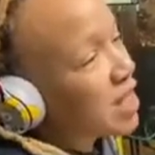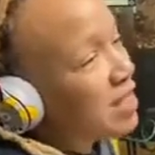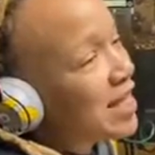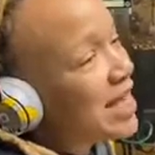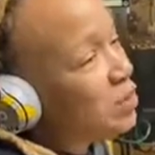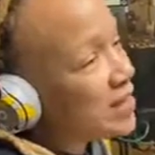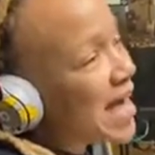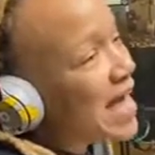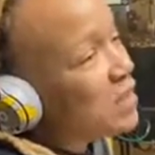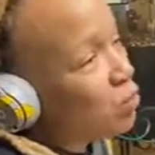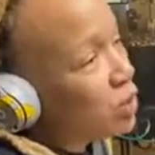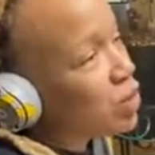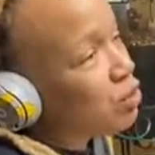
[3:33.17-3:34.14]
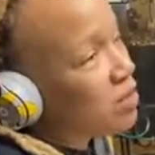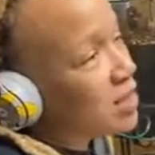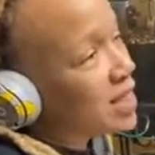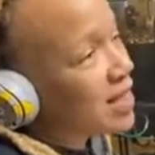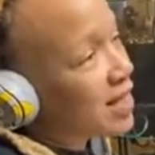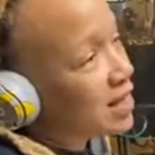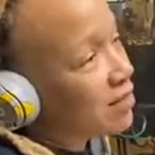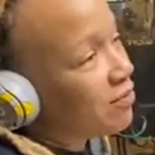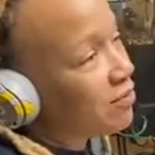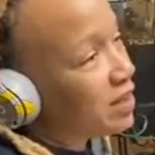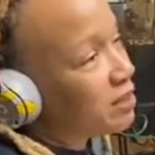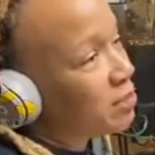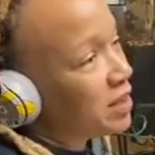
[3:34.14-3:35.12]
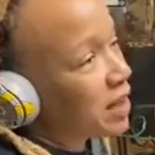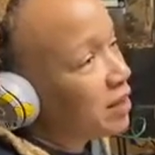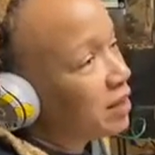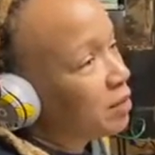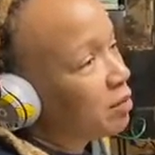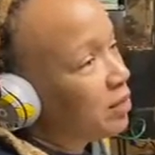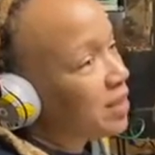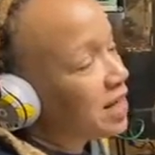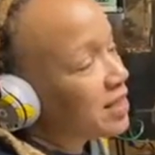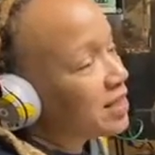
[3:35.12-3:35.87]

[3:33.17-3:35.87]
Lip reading: said. That's what you said that kind of freaked me out a little bit. I said,